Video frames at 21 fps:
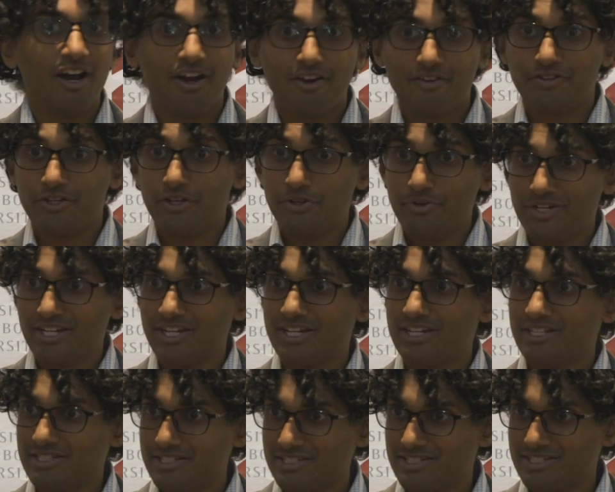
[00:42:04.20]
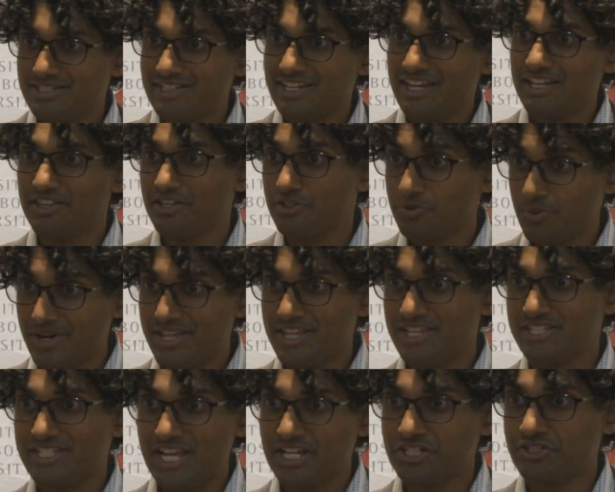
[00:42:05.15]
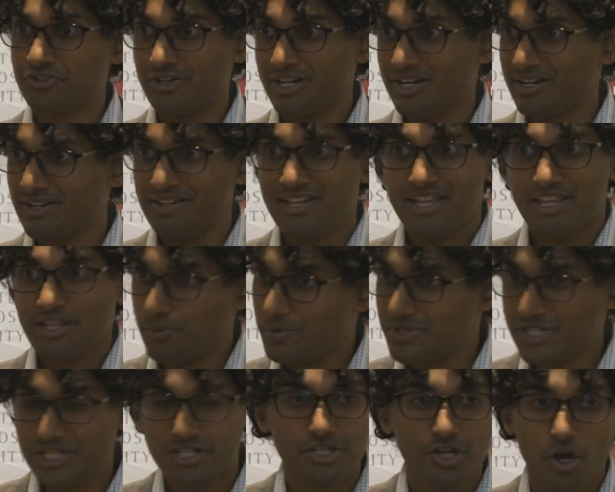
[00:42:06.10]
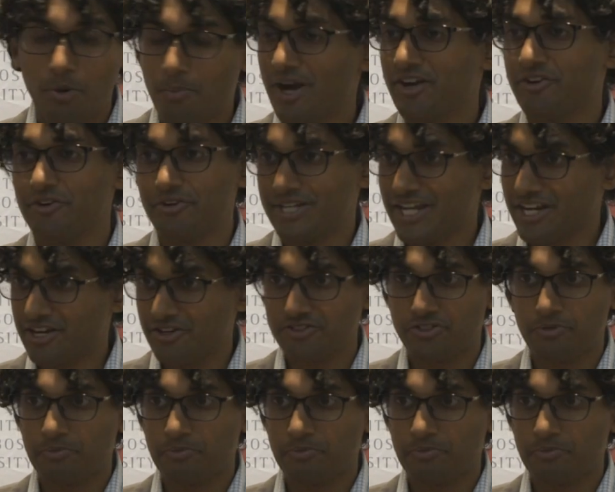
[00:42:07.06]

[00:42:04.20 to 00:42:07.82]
of unions in the 20th century, there was just no microdata.